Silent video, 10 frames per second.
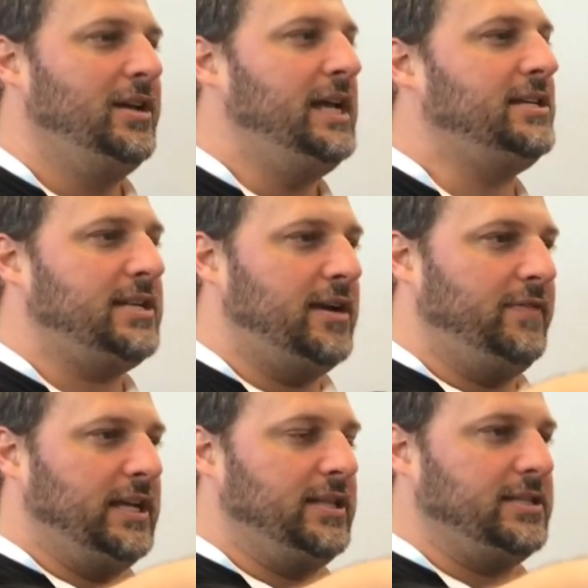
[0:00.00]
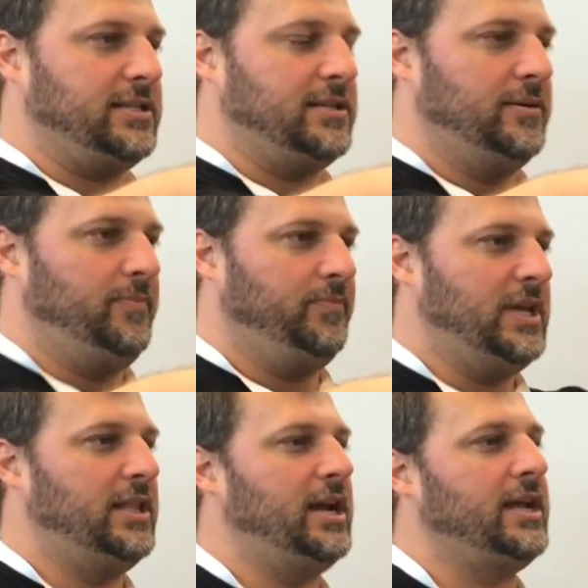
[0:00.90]
instead of like this,
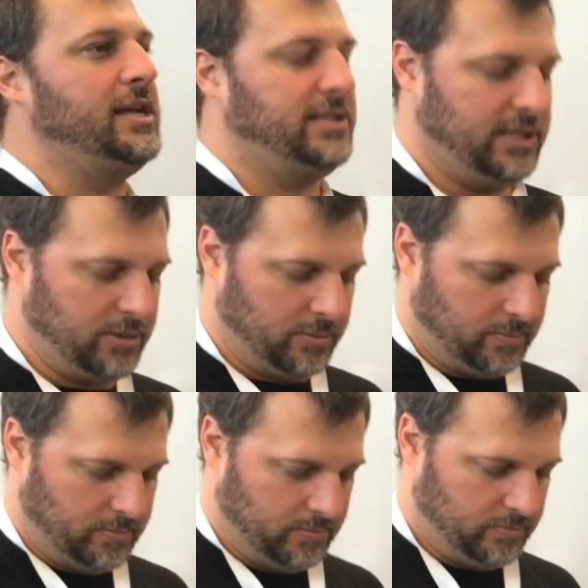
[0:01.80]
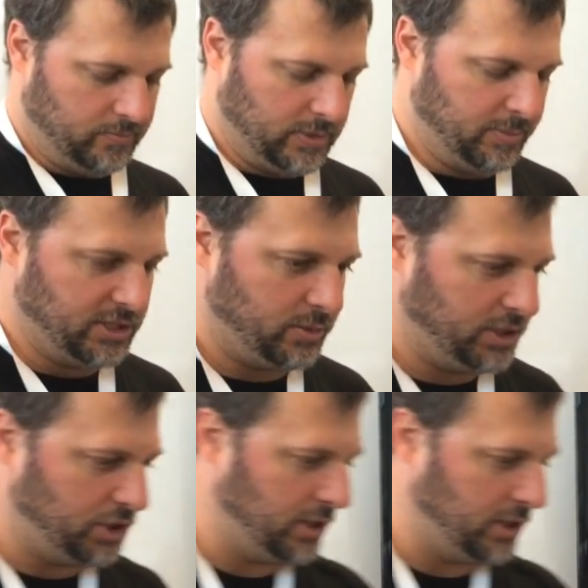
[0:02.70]
and then I can't see you. Let me switch